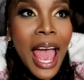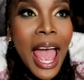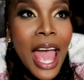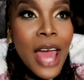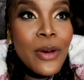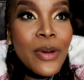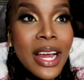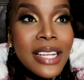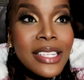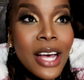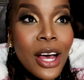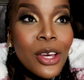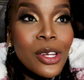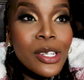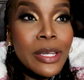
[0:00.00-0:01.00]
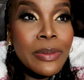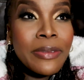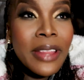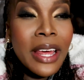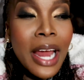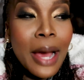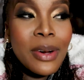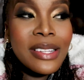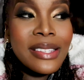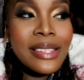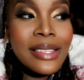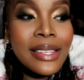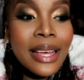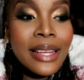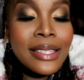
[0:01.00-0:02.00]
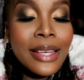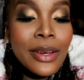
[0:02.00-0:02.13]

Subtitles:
And when I tell you on top of that, I'm on set.